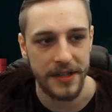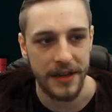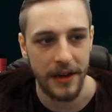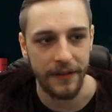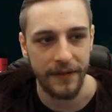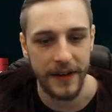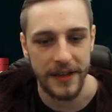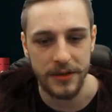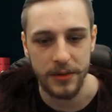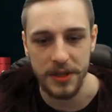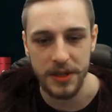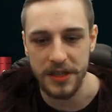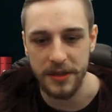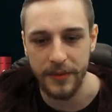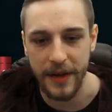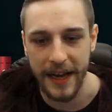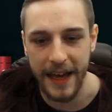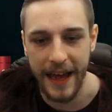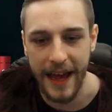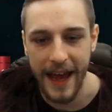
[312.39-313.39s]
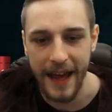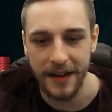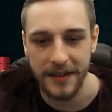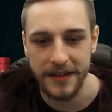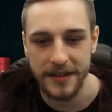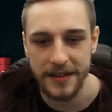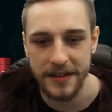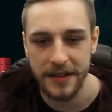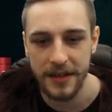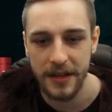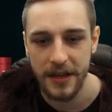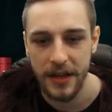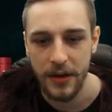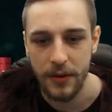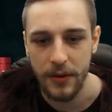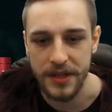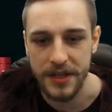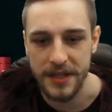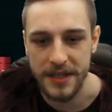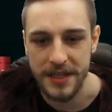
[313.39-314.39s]
Now, if I switch to my axe,
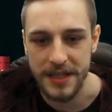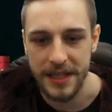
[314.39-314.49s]
which is